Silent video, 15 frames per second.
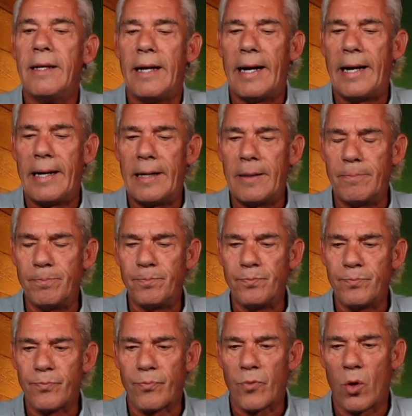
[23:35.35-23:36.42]

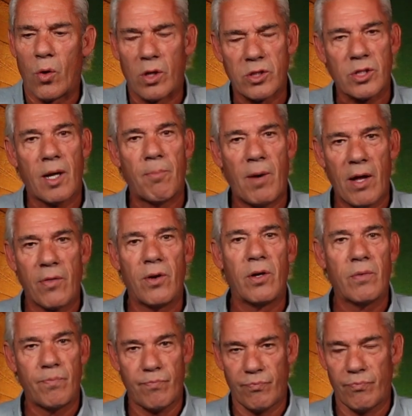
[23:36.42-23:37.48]
or some other,